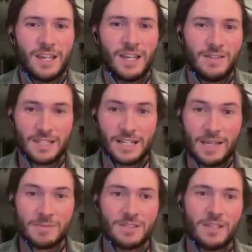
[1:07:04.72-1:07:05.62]
calves and the
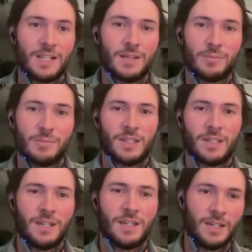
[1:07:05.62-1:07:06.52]
lambs had done it,
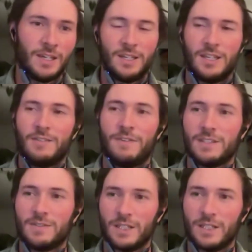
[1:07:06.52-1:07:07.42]
but
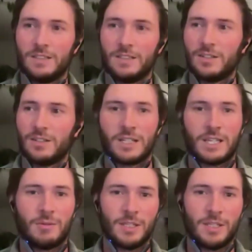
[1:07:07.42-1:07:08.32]
effectively, kind of
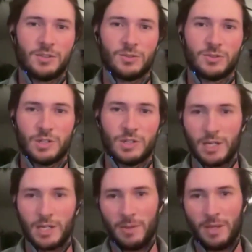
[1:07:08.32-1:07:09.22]
coming back to your story,
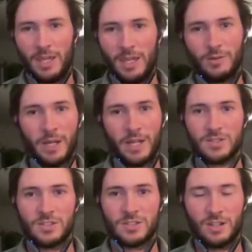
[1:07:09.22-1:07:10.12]
Mark, about how your
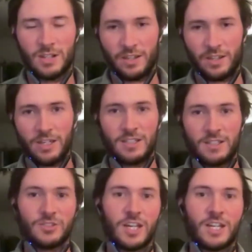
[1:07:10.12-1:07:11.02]
pastures had like
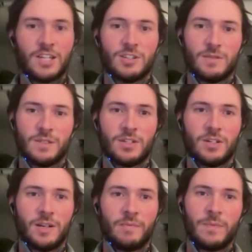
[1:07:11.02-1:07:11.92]
thickened and changed over
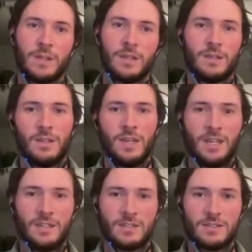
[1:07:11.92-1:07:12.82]
time
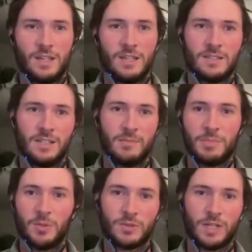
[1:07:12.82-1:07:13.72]
as he
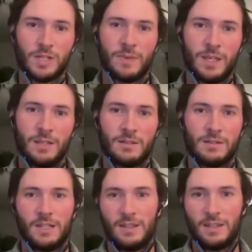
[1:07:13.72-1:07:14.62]
had built up that
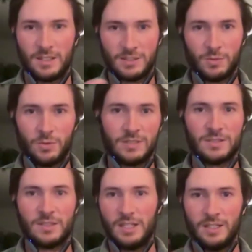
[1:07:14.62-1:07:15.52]
soil
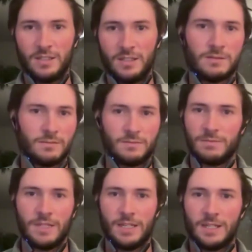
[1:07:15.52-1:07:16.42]
density and
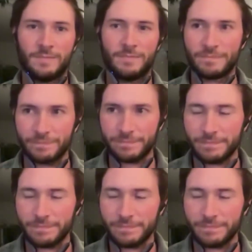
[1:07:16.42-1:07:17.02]
the